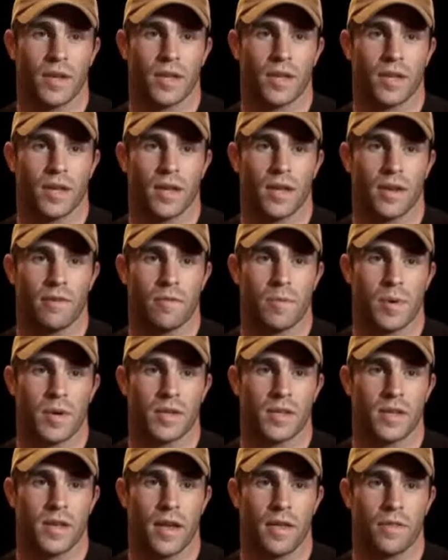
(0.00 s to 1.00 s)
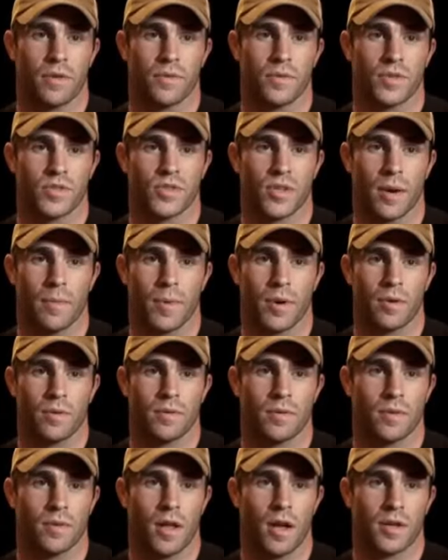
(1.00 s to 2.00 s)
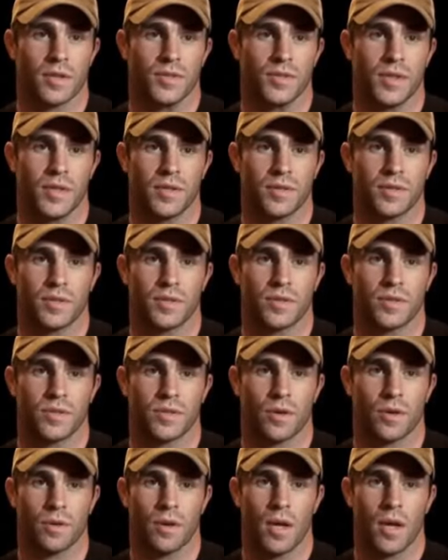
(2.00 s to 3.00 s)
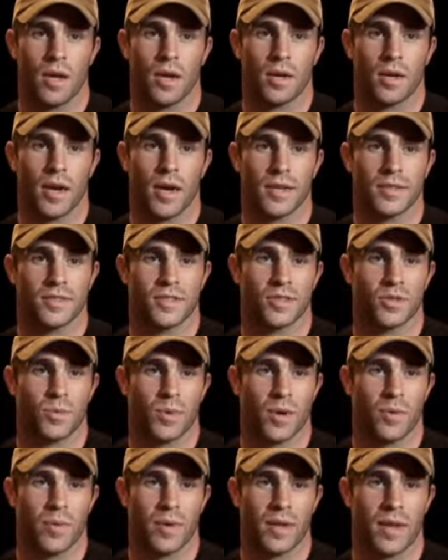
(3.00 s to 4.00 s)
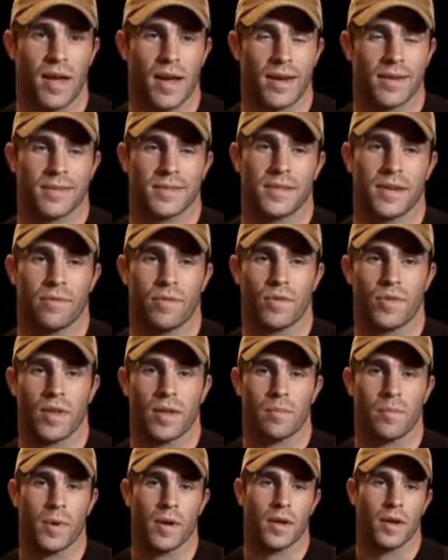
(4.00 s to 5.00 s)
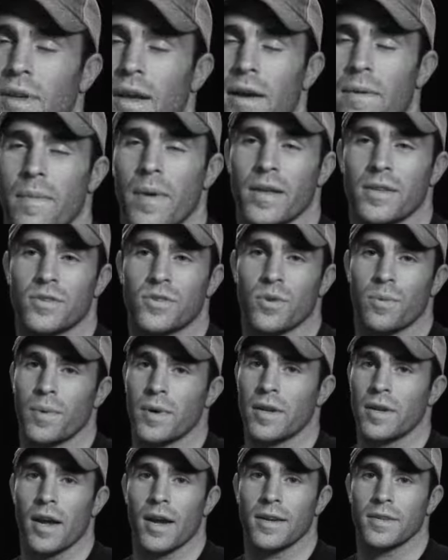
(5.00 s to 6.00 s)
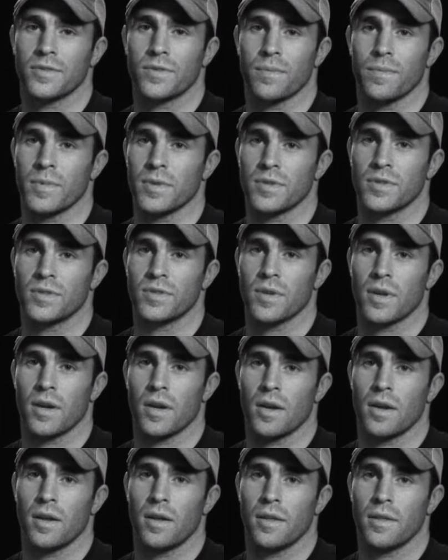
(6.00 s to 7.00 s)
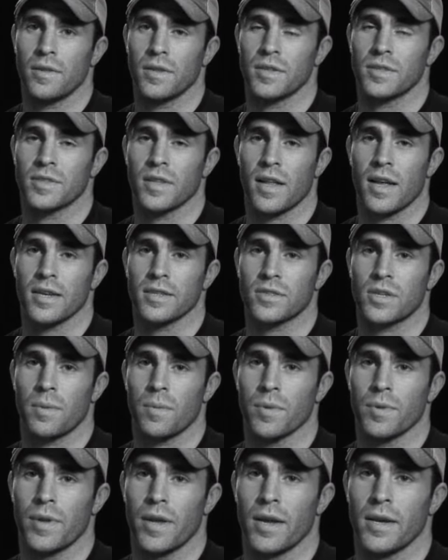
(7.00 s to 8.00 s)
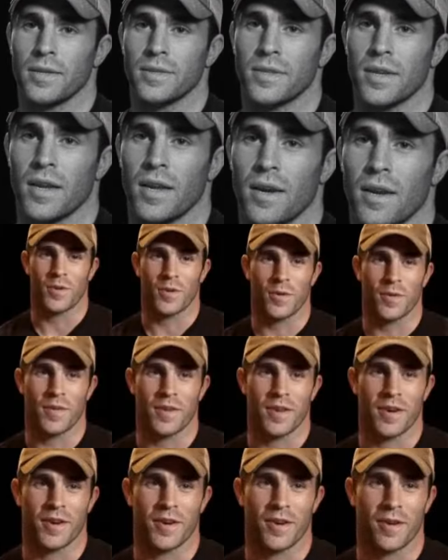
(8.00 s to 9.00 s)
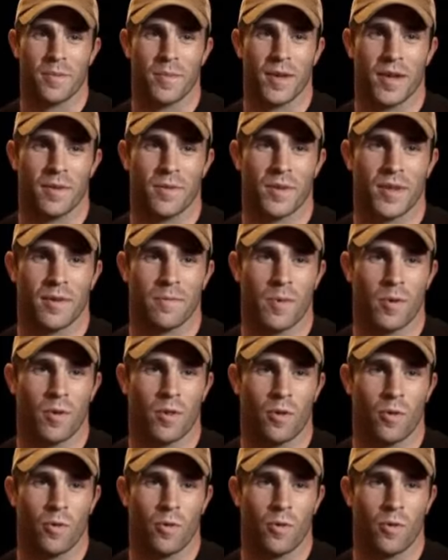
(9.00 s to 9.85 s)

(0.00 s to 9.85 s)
getting everybody together in the summer, long season. So guys just want to relax and everything. But I've met so many guys from these last couple of days that during the year, I'll be able to give them a